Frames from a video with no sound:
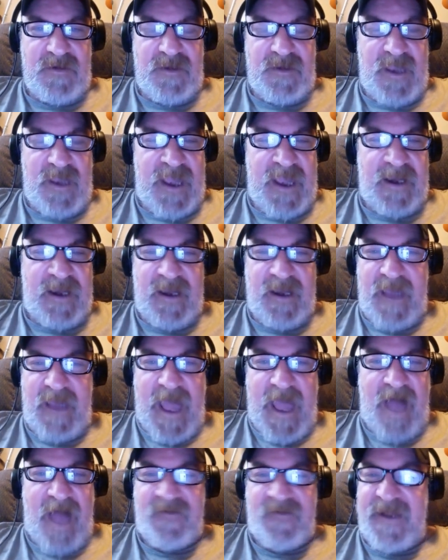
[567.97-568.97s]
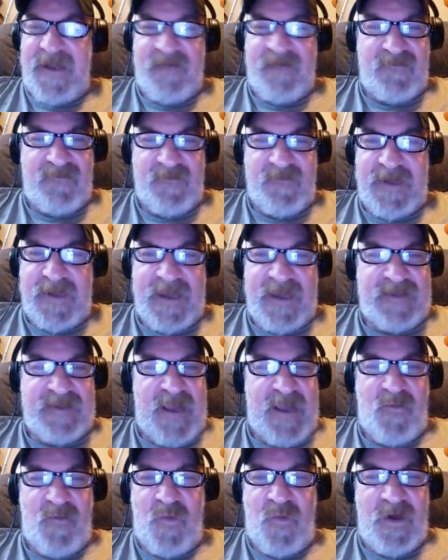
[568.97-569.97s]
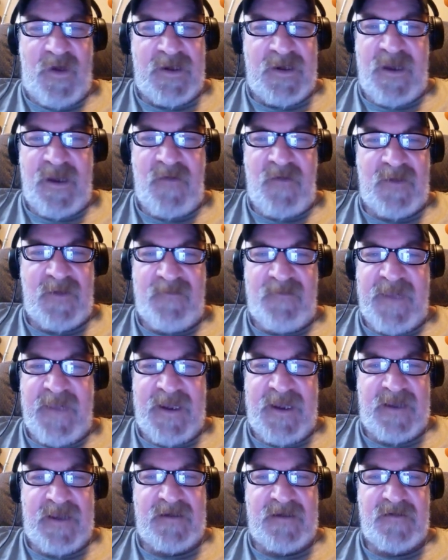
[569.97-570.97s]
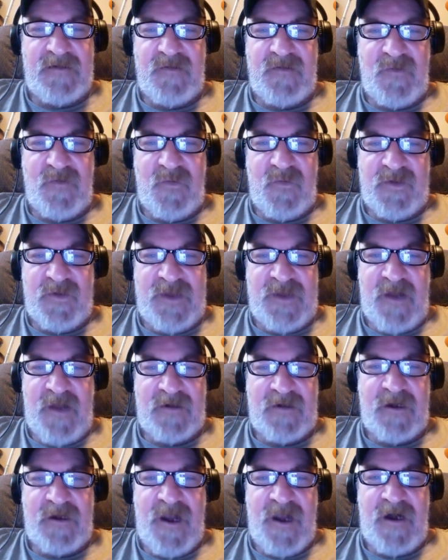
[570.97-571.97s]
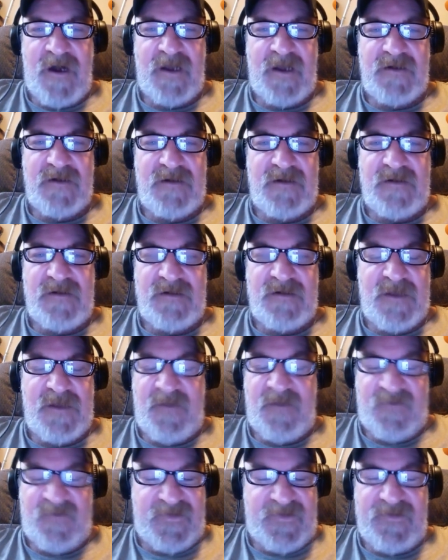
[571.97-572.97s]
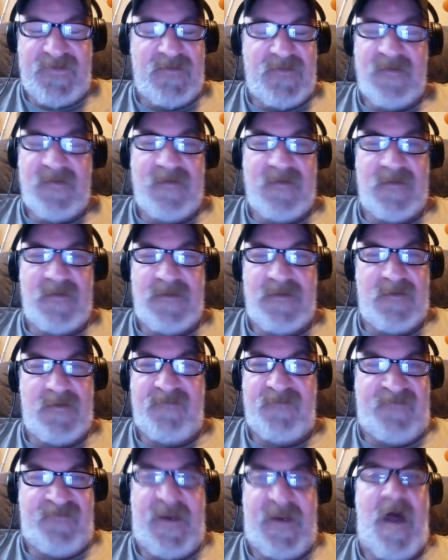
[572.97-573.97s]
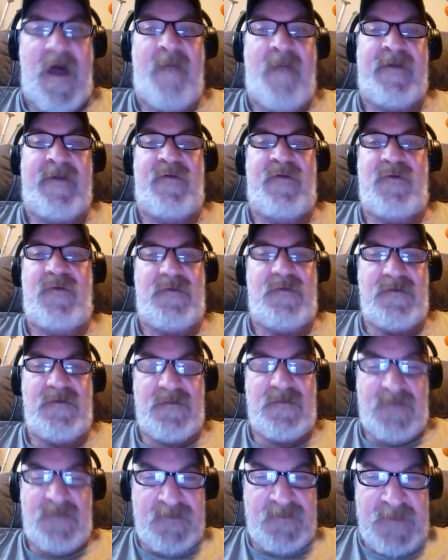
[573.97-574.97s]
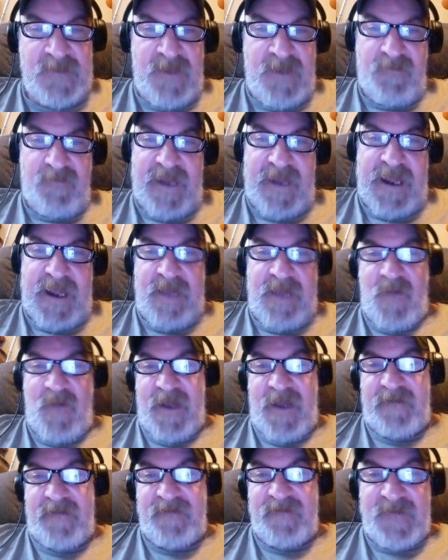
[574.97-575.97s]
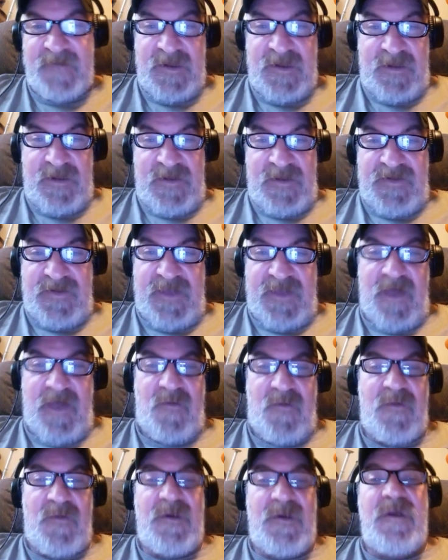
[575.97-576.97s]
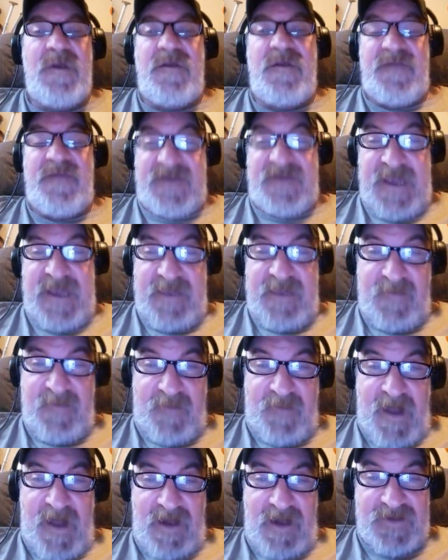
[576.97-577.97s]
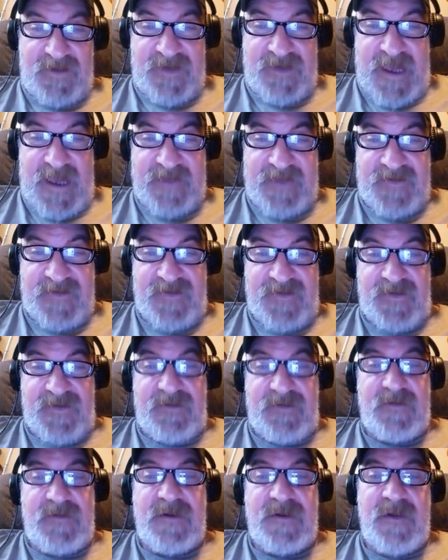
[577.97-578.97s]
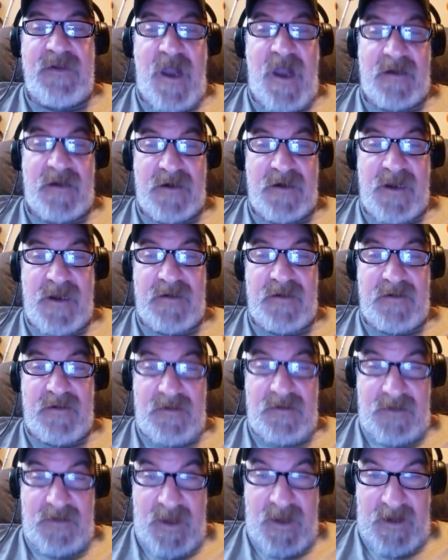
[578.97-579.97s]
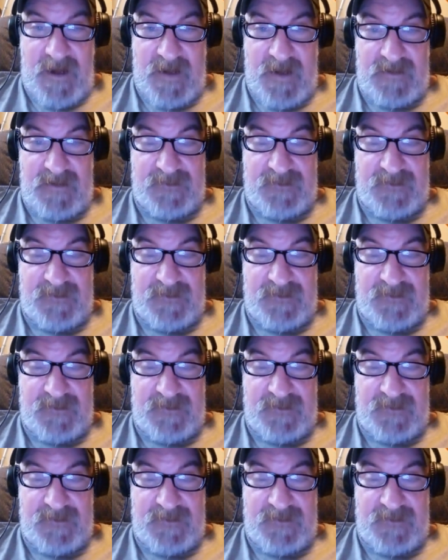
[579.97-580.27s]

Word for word: And I'll never forget that one and only meeting with Dr. Gautt. It was phenomenal. But anyway, so the team apologizes to Dr. Gautt.